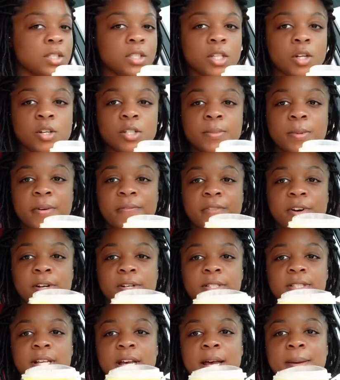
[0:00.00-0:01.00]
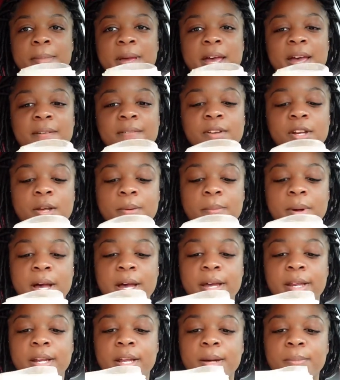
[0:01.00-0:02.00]
So it's my first time having a
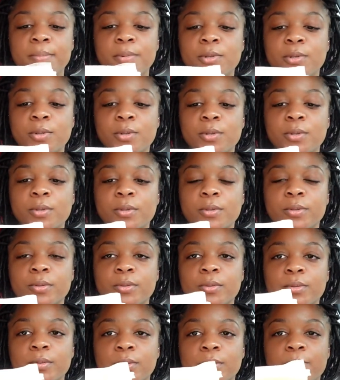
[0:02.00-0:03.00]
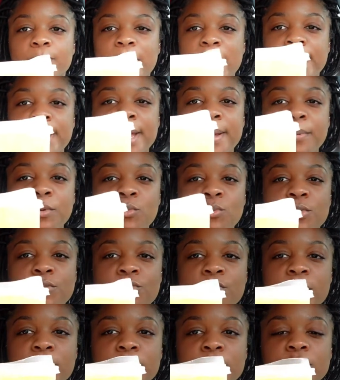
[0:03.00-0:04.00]
pineapple pineapple
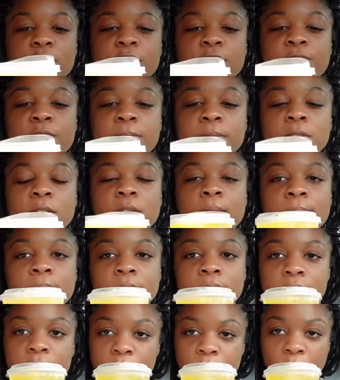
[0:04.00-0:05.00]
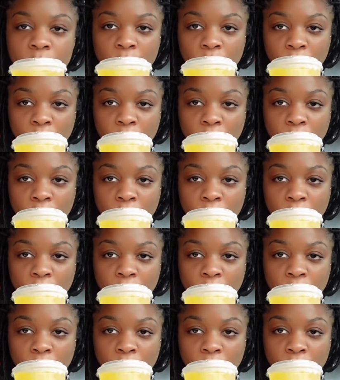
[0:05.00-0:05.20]
refresher from Starbucks.